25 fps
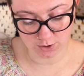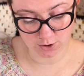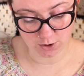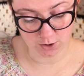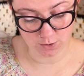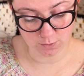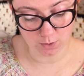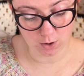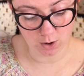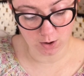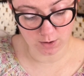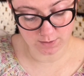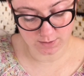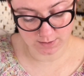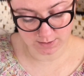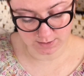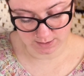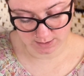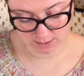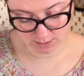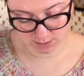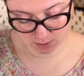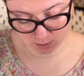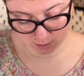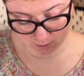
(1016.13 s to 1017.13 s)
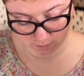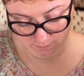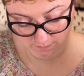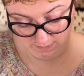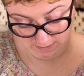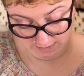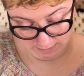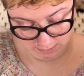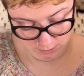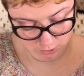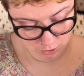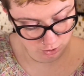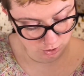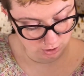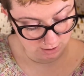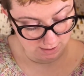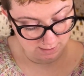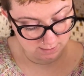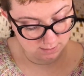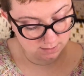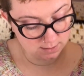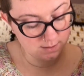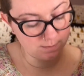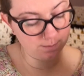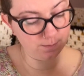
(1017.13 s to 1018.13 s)
to you lots and it's not finished
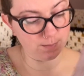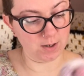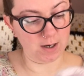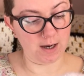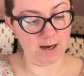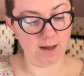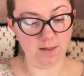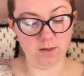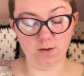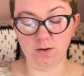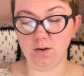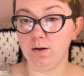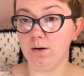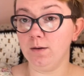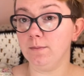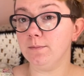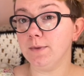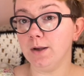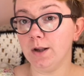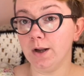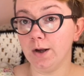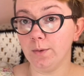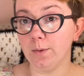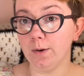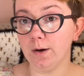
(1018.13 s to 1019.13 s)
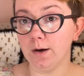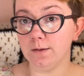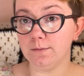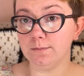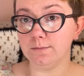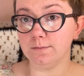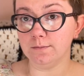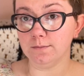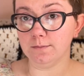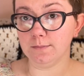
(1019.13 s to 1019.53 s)
yet, but I thought, you know what,